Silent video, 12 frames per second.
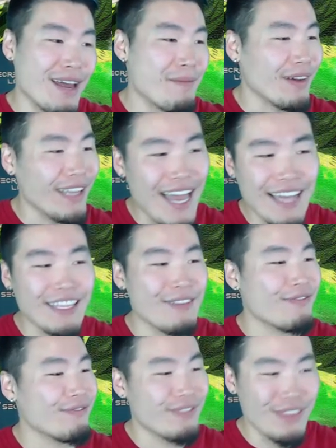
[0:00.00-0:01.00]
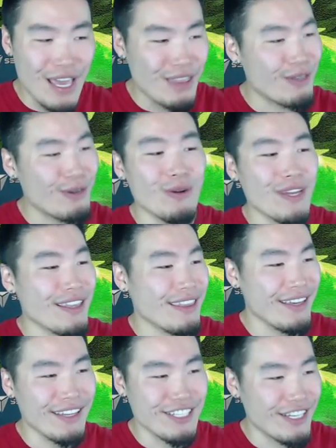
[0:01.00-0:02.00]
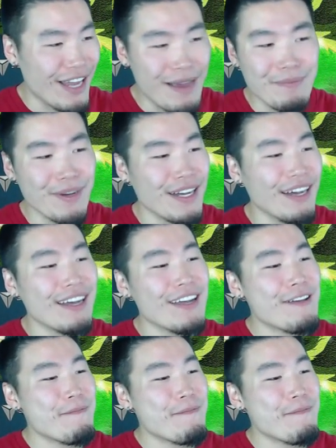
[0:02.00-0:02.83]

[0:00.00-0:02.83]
I'm glad they they threw in the Janemba